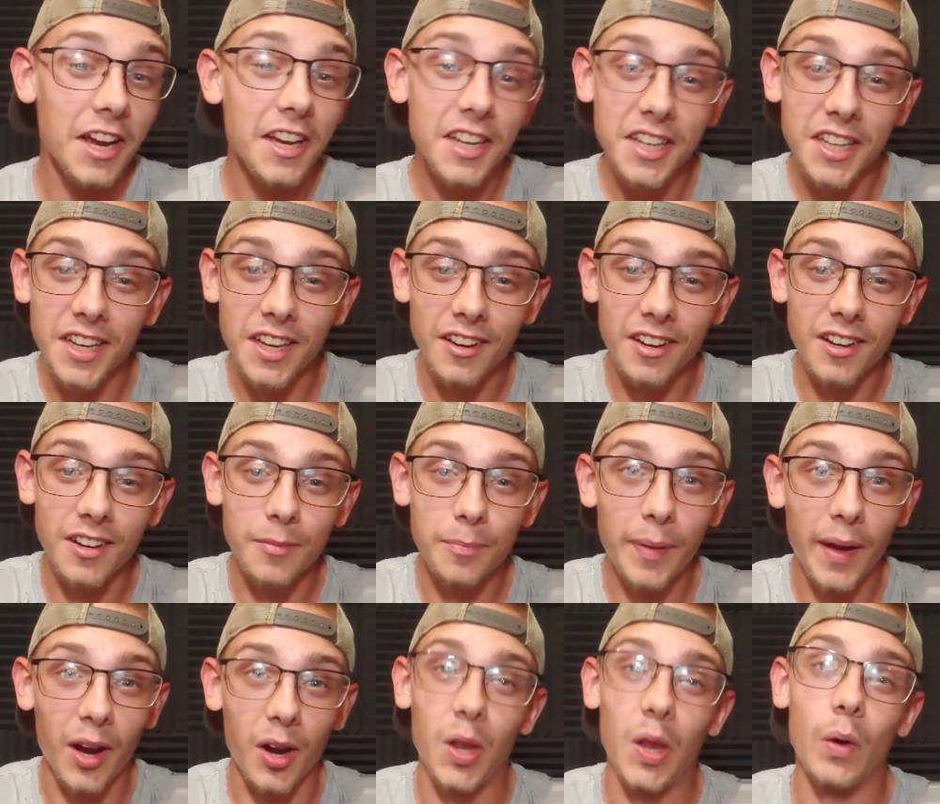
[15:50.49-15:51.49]
You
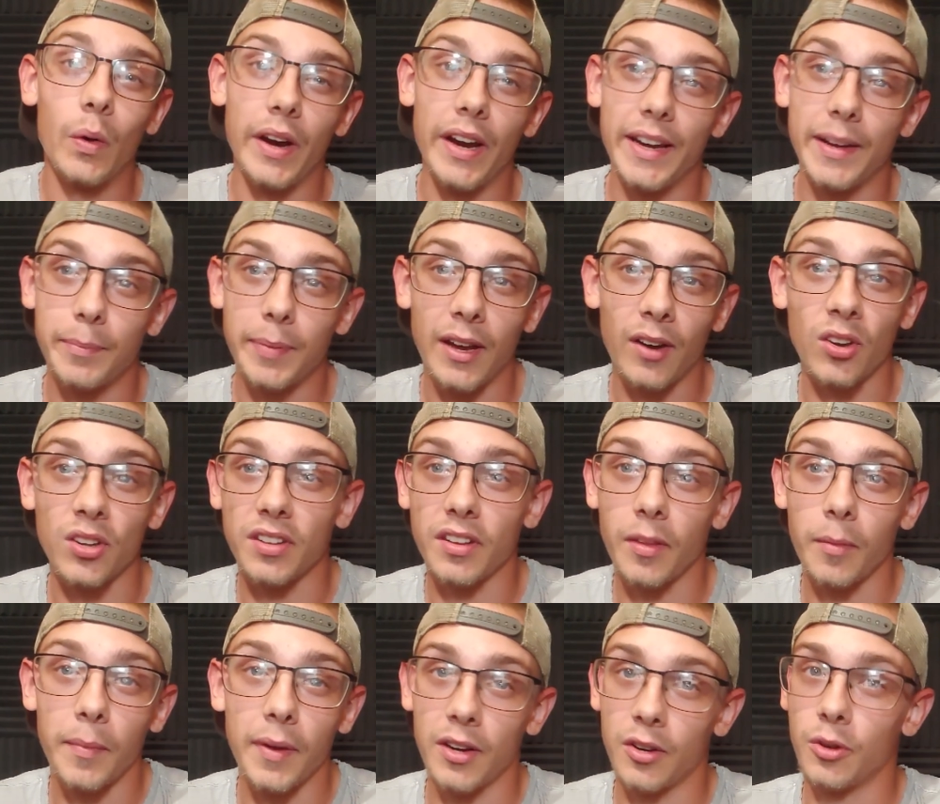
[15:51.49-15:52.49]
pedal away, pedal to
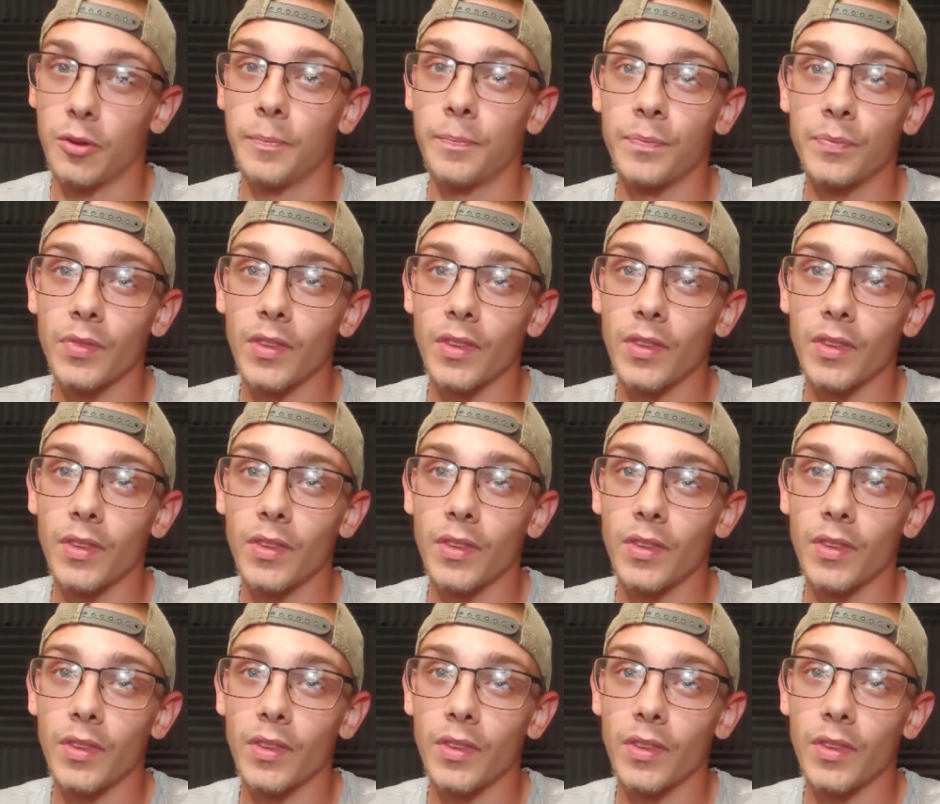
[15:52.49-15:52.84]
the metal.